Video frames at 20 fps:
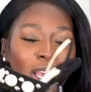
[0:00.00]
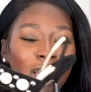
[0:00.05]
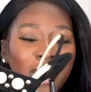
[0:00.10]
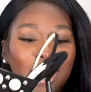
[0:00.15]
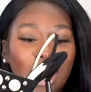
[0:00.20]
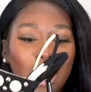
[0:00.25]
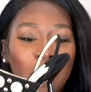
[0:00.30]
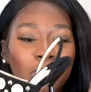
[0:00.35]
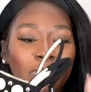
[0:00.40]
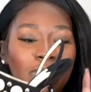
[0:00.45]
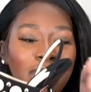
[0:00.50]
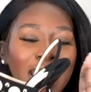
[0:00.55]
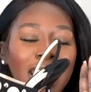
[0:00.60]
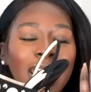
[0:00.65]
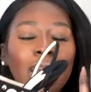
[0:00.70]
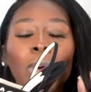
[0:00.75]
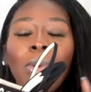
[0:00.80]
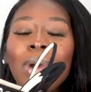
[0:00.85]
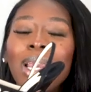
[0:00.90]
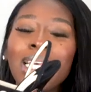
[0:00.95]
So the
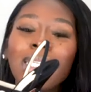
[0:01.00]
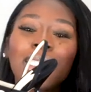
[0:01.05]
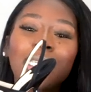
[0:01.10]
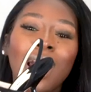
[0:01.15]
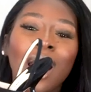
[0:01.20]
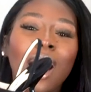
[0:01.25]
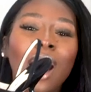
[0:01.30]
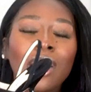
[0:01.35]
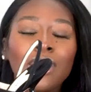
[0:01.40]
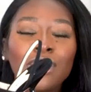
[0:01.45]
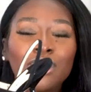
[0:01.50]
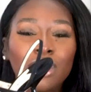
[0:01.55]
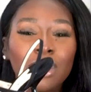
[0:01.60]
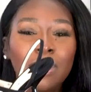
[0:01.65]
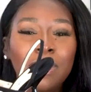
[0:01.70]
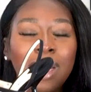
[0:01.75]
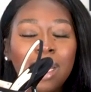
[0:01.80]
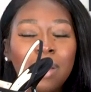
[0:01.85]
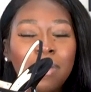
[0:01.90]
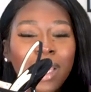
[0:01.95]
heel is
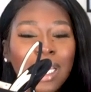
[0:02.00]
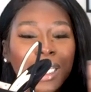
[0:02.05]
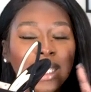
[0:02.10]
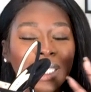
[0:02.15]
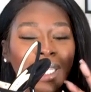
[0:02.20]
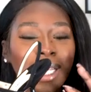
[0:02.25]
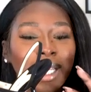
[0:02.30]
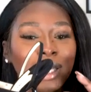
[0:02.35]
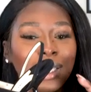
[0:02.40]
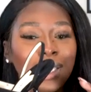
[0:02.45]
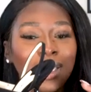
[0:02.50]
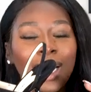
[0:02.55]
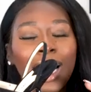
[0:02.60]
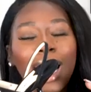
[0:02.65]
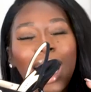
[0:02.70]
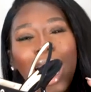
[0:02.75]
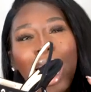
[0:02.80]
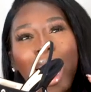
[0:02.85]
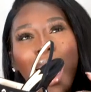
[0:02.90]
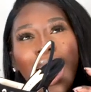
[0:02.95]
100 millimeters,
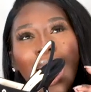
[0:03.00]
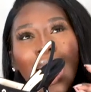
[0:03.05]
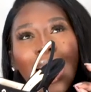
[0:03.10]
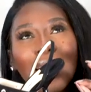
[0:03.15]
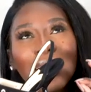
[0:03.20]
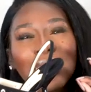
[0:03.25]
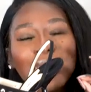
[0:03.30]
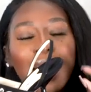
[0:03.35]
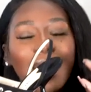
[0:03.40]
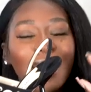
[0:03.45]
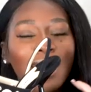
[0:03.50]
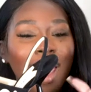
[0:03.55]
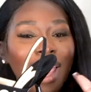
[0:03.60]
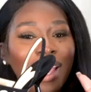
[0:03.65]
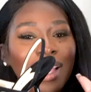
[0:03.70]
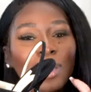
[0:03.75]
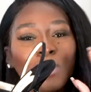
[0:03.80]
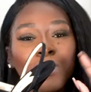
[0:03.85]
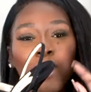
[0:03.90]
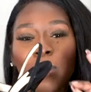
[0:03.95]
and
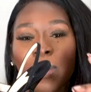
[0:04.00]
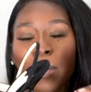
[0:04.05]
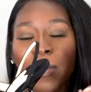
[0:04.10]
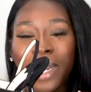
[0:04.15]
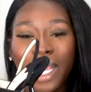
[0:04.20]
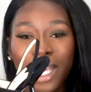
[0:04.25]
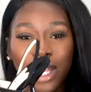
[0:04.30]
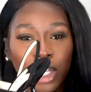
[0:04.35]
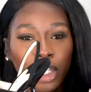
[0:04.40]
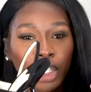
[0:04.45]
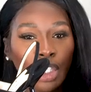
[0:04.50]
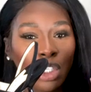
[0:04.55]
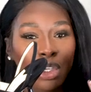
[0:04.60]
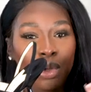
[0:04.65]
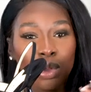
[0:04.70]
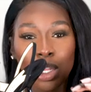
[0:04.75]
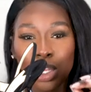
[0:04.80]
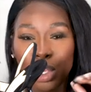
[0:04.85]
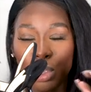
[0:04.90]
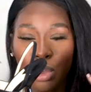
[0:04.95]
that is probably the
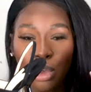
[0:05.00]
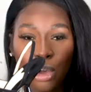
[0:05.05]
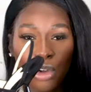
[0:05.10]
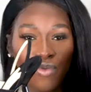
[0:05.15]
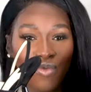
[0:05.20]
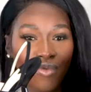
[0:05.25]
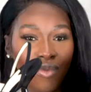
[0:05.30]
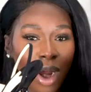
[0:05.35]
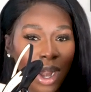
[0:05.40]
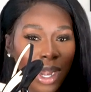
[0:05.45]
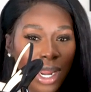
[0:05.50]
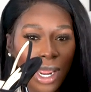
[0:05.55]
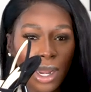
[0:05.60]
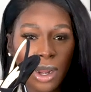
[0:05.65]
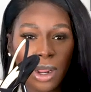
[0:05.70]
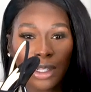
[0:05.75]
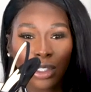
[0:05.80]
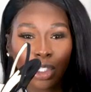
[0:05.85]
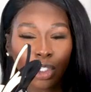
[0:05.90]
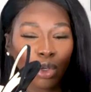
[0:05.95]
shoe that you can run
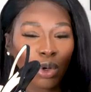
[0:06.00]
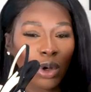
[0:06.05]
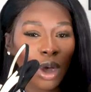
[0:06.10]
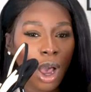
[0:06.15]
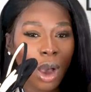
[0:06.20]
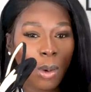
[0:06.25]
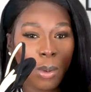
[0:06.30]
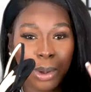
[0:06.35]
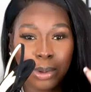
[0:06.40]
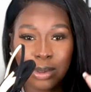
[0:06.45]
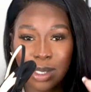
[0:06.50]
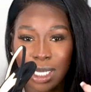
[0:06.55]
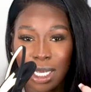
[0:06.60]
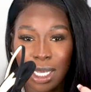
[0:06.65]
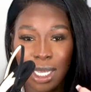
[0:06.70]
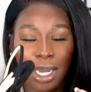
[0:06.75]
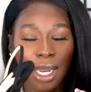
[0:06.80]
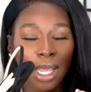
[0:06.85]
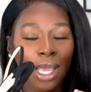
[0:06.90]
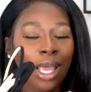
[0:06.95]
in, do cartwheels
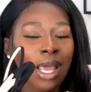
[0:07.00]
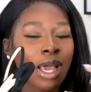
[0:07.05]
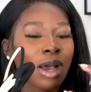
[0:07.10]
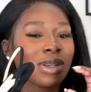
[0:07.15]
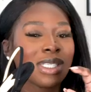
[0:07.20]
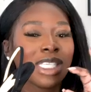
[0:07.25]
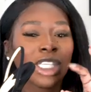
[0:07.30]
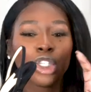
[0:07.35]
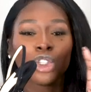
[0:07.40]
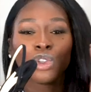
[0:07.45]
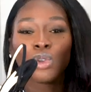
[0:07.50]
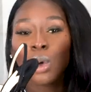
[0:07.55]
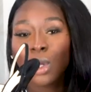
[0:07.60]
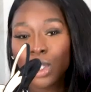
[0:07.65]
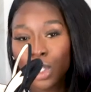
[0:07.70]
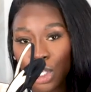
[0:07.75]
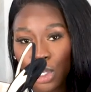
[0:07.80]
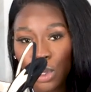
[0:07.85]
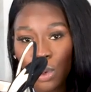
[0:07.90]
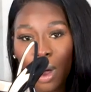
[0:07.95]
in, because it's
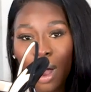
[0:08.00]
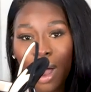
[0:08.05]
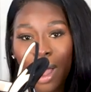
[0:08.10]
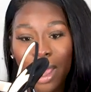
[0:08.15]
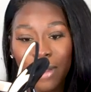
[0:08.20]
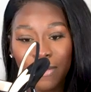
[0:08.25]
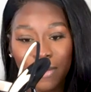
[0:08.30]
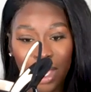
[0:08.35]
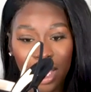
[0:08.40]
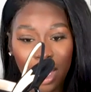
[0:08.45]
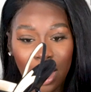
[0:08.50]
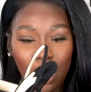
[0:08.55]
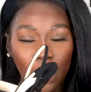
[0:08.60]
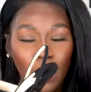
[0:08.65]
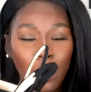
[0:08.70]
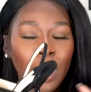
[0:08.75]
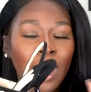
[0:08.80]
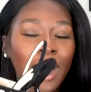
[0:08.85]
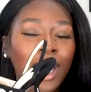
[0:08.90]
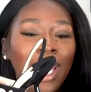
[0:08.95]
not too high of a
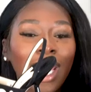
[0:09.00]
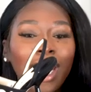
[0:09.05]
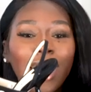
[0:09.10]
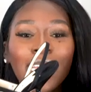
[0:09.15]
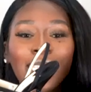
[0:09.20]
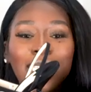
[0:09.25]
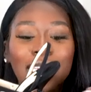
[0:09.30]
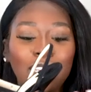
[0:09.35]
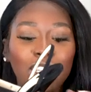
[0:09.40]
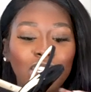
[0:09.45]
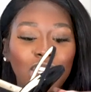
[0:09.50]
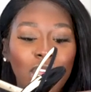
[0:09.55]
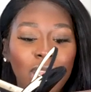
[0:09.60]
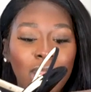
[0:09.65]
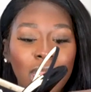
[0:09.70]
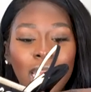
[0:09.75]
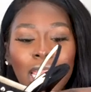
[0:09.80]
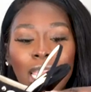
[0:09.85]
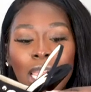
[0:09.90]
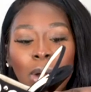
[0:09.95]
heel. In
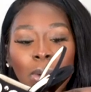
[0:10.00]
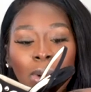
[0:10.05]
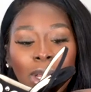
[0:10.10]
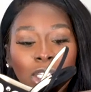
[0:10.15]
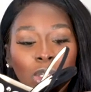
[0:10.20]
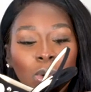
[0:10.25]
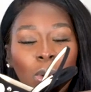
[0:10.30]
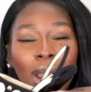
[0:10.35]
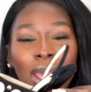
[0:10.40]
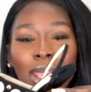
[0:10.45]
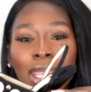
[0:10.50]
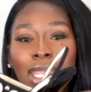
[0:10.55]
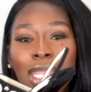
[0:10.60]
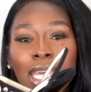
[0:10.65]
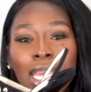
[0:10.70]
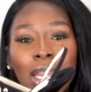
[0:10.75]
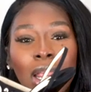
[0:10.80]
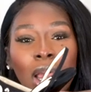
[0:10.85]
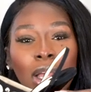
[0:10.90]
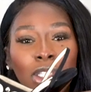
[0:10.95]
addition, the heel is quite
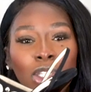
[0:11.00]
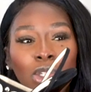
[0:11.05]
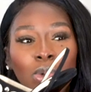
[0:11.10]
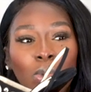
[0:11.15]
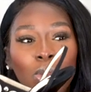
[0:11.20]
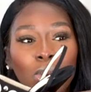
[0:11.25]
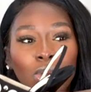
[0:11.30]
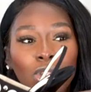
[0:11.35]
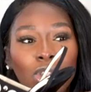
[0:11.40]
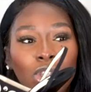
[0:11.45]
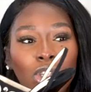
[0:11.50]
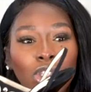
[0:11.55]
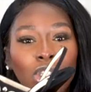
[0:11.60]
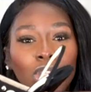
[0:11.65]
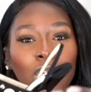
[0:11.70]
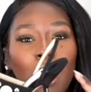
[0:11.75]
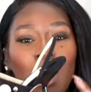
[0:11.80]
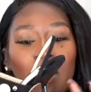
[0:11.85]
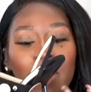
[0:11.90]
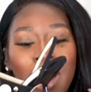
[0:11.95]
thin towards the
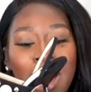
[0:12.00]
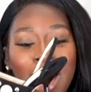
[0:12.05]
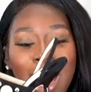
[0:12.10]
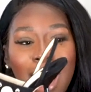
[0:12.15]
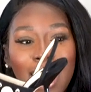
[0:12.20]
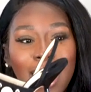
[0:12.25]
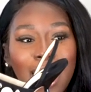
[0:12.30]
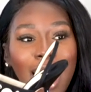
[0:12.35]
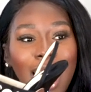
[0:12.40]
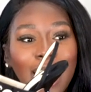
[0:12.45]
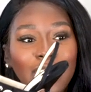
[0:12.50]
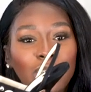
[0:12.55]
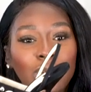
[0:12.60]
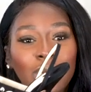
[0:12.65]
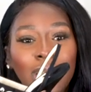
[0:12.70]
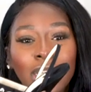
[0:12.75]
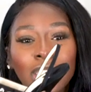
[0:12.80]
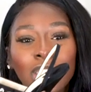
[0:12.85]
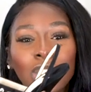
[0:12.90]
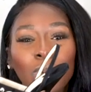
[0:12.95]
top, and then as you
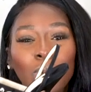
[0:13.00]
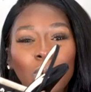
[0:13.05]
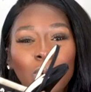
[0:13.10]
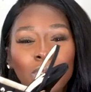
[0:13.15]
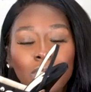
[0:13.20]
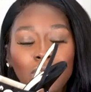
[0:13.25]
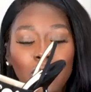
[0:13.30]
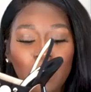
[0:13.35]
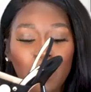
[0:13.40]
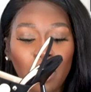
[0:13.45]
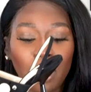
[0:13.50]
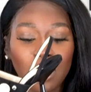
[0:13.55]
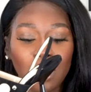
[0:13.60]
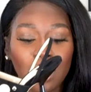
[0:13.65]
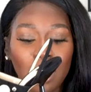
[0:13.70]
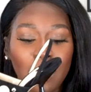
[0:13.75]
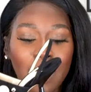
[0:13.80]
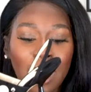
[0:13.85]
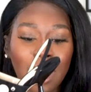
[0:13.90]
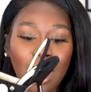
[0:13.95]
get towards the
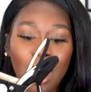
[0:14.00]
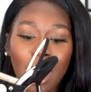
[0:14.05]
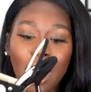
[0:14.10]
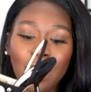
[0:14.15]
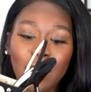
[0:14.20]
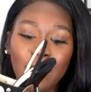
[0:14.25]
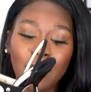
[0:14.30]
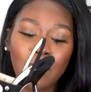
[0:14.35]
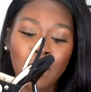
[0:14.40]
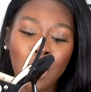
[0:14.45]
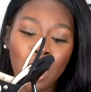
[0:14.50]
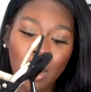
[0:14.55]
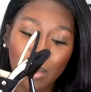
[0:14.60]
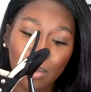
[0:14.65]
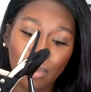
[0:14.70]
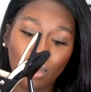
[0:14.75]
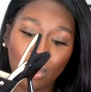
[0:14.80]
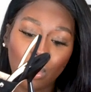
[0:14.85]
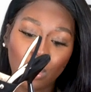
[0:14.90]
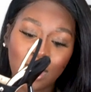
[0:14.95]
bottom, it kind of
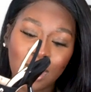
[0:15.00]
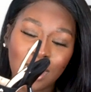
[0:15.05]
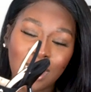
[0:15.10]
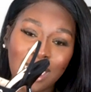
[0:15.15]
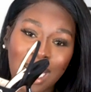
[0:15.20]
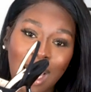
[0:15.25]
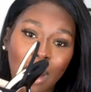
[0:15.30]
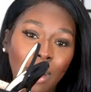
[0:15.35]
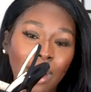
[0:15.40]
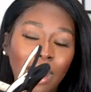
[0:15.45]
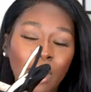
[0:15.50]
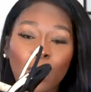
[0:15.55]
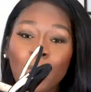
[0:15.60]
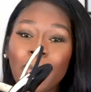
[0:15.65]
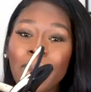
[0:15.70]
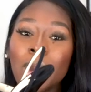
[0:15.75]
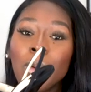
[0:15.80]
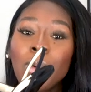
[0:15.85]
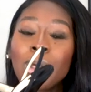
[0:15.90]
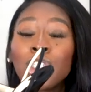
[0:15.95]
broadens out a little
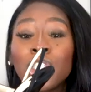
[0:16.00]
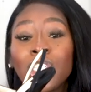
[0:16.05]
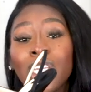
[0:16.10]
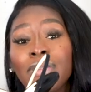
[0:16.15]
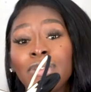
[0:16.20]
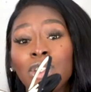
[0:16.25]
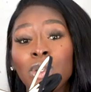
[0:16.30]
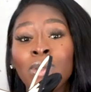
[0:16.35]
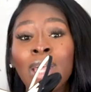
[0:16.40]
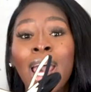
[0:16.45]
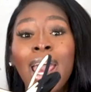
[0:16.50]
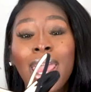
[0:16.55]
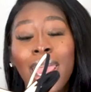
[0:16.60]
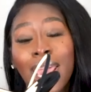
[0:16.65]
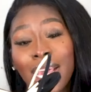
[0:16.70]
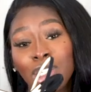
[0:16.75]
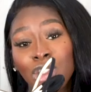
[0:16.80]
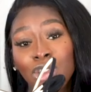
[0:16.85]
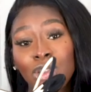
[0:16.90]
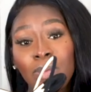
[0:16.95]
bit, which gives you that
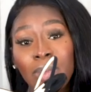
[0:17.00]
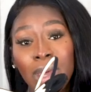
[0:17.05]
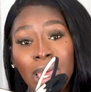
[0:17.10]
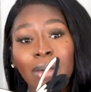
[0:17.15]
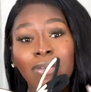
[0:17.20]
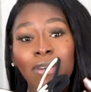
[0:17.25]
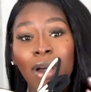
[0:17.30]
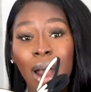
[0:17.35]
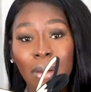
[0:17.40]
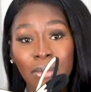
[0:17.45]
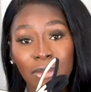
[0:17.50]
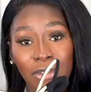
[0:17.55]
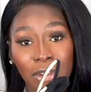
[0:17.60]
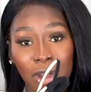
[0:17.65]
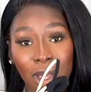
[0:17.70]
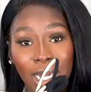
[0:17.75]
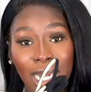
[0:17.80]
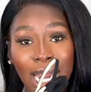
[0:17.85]
extra bit of comfort.